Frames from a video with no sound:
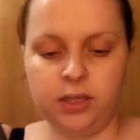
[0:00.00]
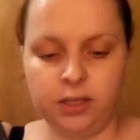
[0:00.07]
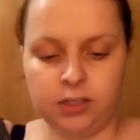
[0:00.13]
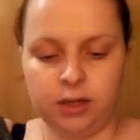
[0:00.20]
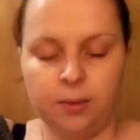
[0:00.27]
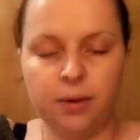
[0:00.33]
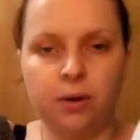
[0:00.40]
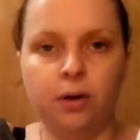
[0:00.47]

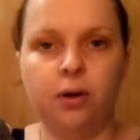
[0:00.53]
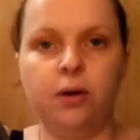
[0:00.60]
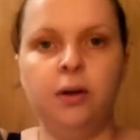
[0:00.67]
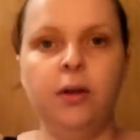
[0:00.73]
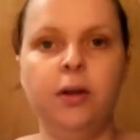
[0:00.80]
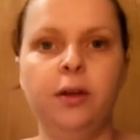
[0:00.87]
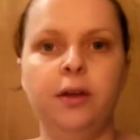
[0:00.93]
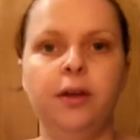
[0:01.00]
So I've
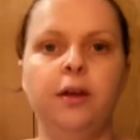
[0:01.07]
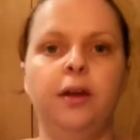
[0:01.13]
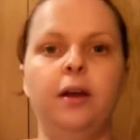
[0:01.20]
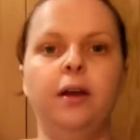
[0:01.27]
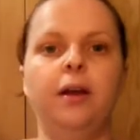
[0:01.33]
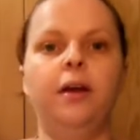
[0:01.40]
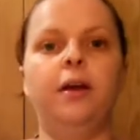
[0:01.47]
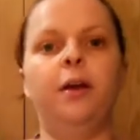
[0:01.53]

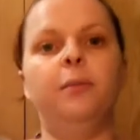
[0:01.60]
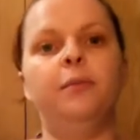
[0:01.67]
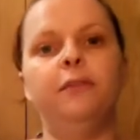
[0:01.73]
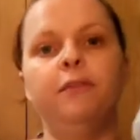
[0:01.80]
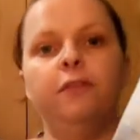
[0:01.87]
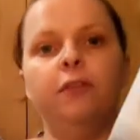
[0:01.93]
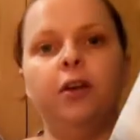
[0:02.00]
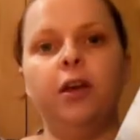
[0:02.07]
got
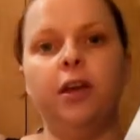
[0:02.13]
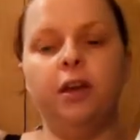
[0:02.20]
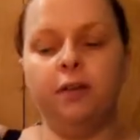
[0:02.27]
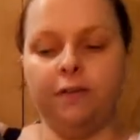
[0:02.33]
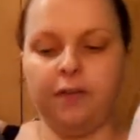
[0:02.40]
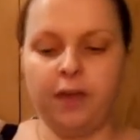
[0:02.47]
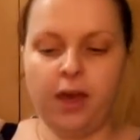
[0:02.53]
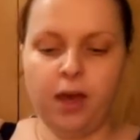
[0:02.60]
three
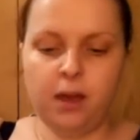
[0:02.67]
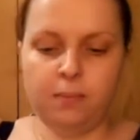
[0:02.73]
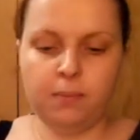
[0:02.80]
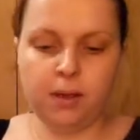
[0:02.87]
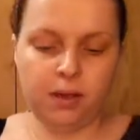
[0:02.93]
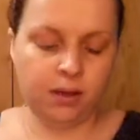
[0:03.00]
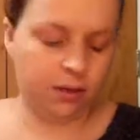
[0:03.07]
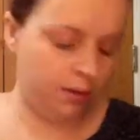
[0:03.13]
of them.